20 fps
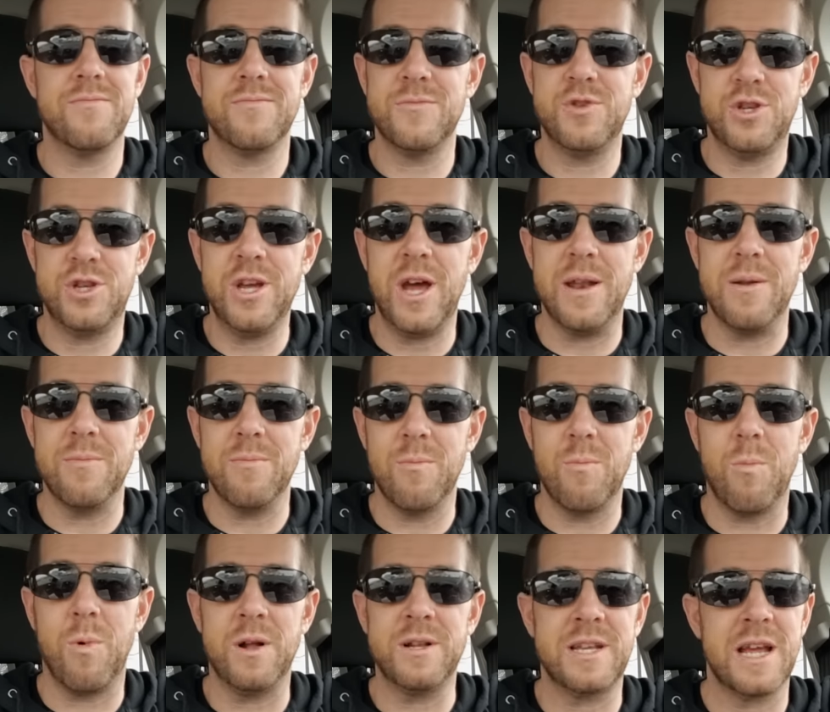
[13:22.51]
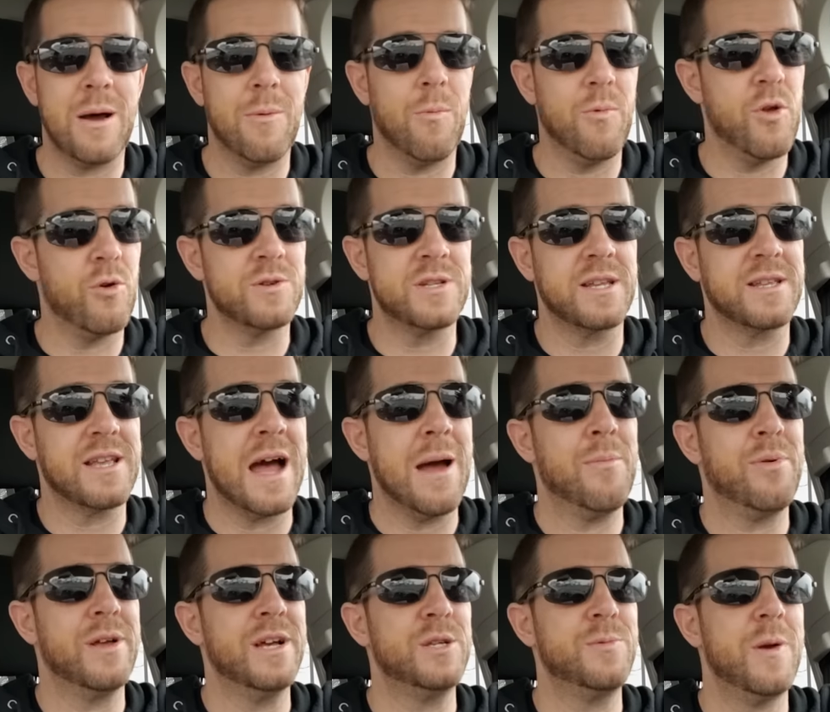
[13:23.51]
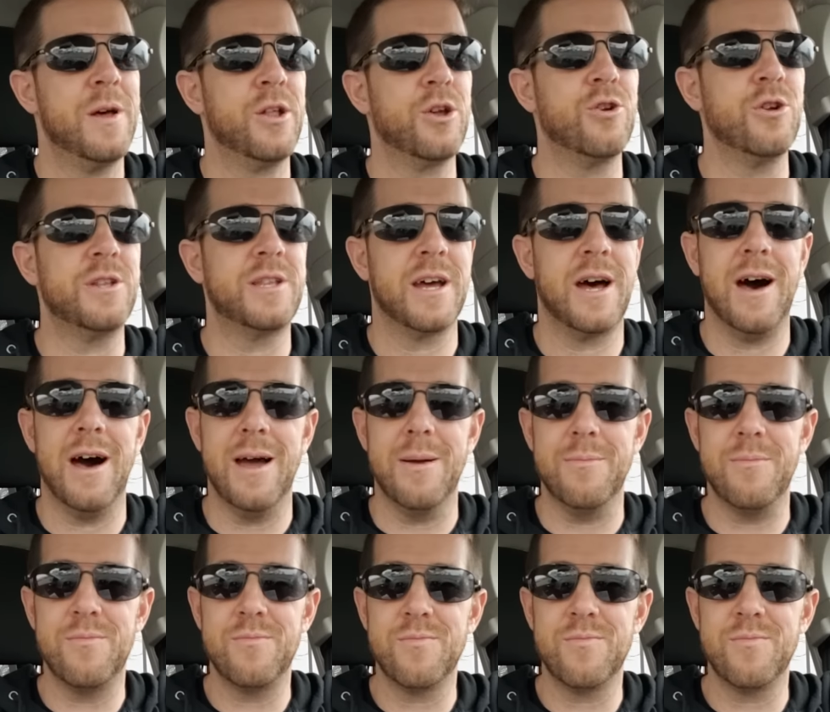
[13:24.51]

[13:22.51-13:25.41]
Shit, one time, there was a time and place we had a good time,